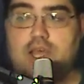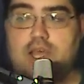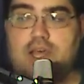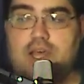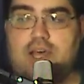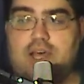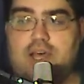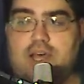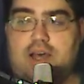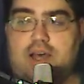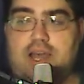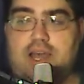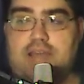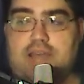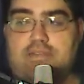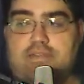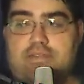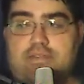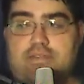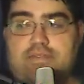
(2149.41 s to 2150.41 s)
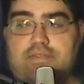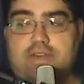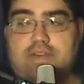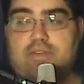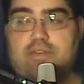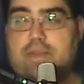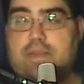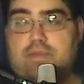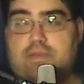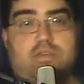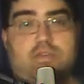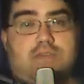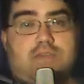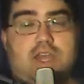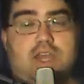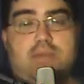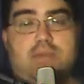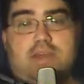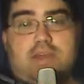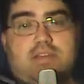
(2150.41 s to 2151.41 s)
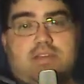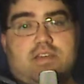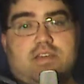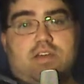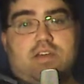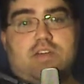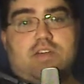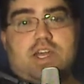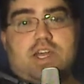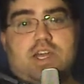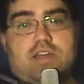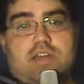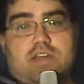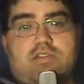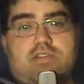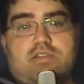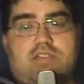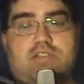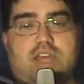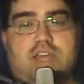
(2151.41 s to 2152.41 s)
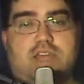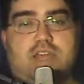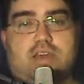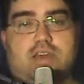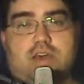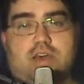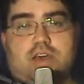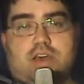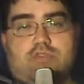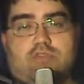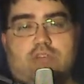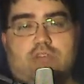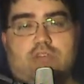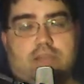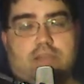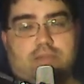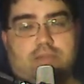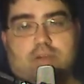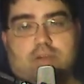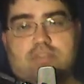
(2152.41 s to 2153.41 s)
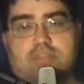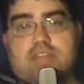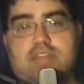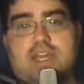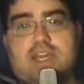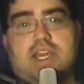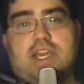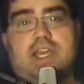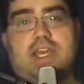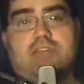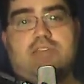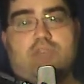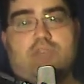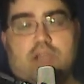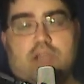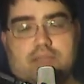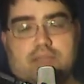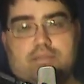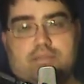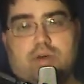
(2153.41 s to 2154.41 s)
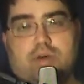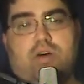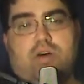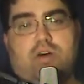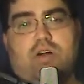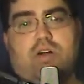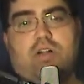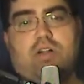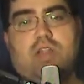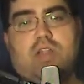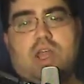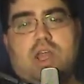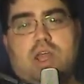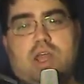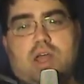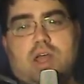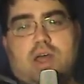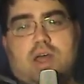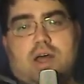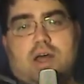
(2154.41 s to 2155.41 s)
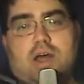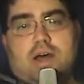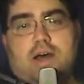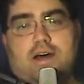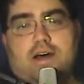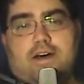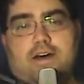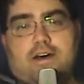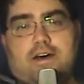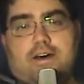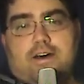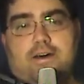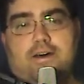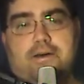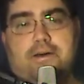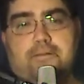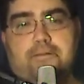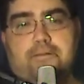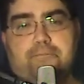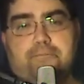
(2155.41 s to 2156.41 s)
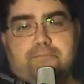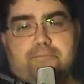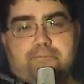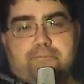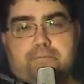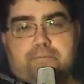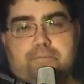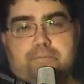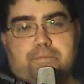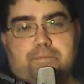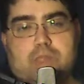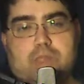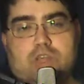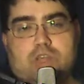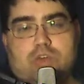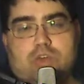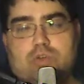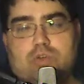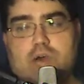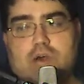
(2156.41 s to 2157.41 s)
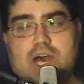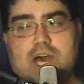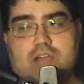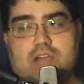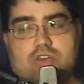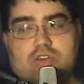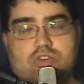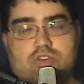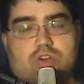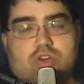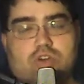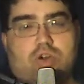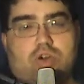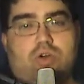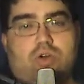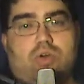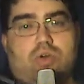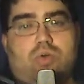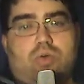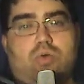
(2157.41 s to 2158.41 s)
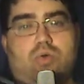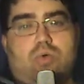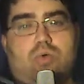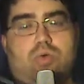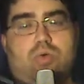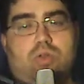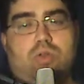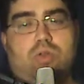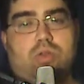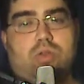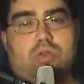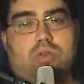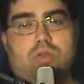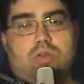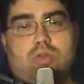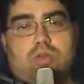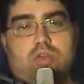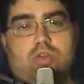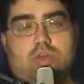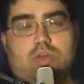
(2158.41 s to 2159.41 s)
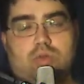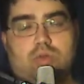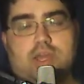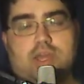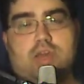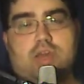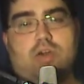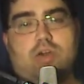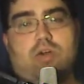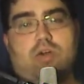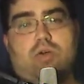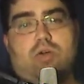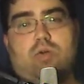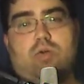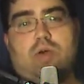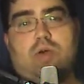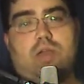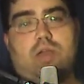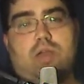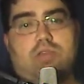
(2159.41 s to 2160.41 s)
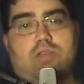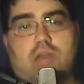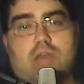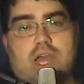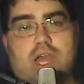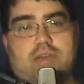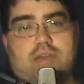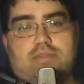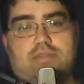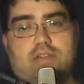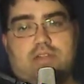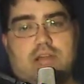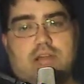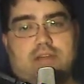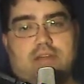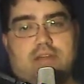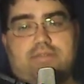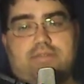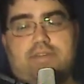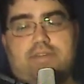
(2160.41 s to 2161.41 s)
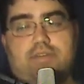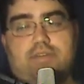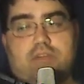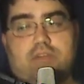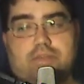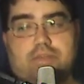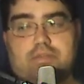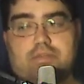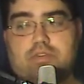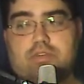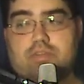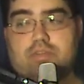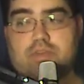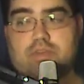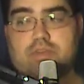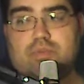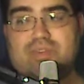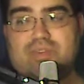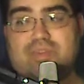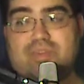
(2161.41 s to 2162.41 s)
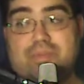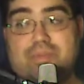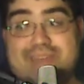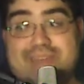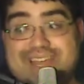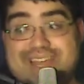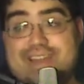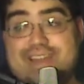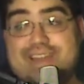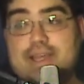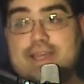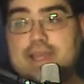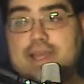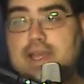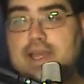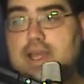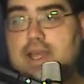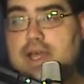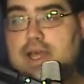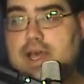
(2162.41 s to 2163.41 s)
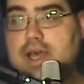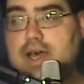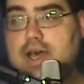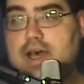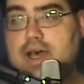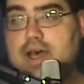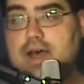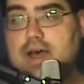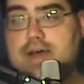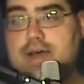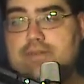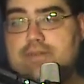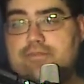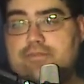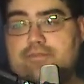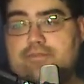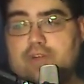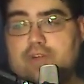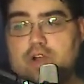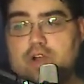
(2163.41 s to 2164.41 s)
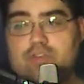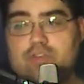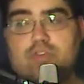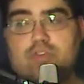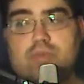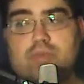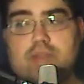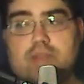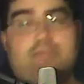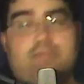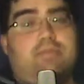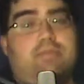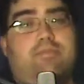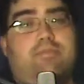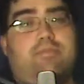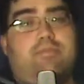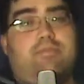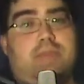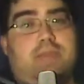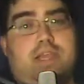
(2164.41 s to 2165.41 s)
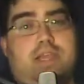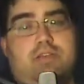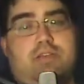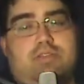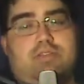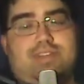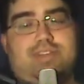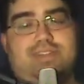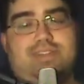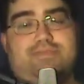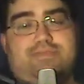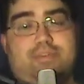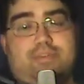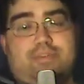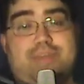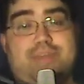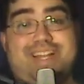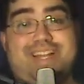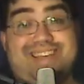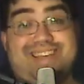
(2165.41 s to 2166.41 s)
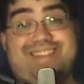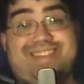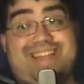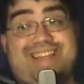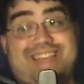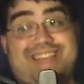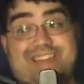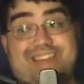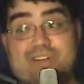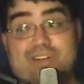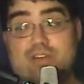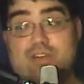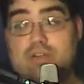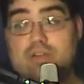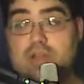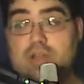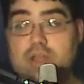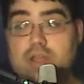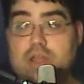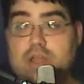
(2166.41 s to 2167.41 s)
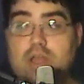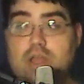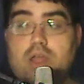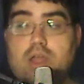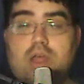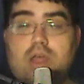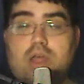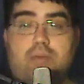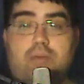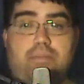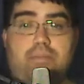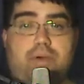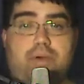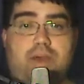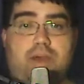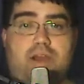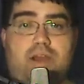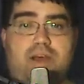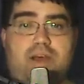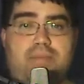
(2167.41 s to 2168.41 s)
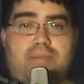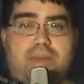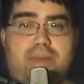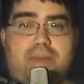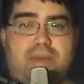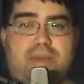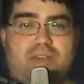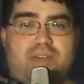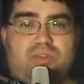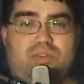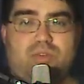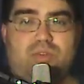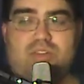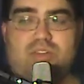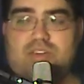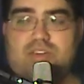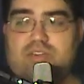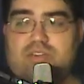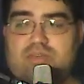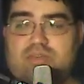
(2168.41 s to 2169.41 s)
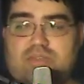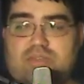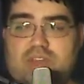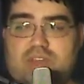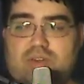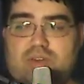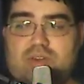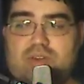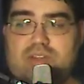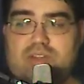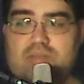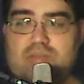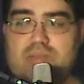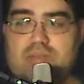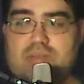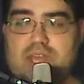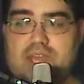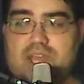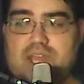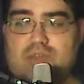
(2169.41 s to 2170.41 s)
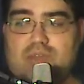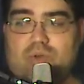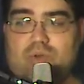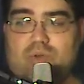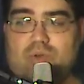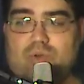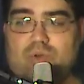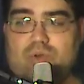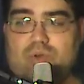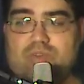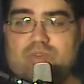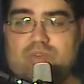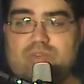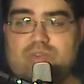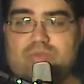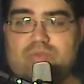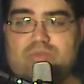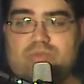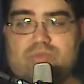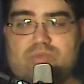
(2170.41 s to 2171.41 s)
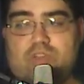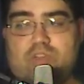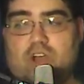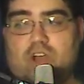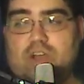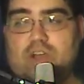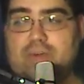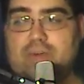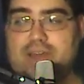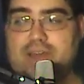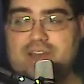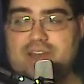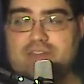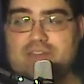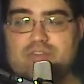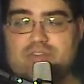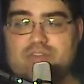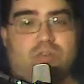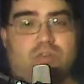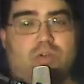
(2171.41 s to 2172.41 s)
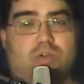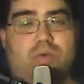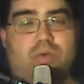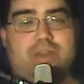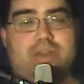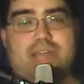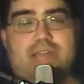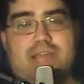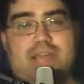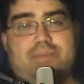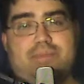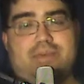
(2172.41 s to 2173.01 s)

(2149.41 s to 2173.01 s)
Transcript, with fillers: Uh, I have some favorite episodes of anime series like uh, Dragon Ball Z, Dragon Ball, uh, Yu Yu Hakusho, Yu Gi Oh! I, I have a lot of favorite episodes. It depend. Uh, far too many of them for me here to, for me to list here, but uh, maybe I'll do a discussion video on it someday, or just talk about it in general one day.